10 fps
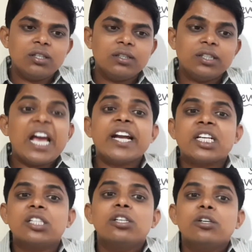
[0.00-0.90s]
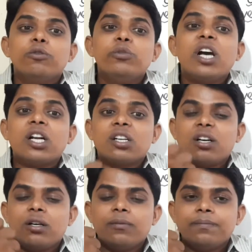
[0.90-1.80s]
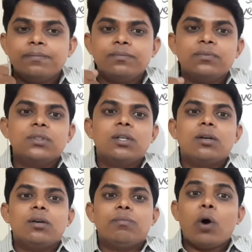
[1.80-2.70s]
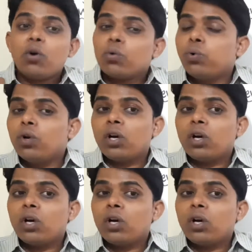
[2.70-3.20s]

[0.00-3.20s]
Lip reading: that we are powerful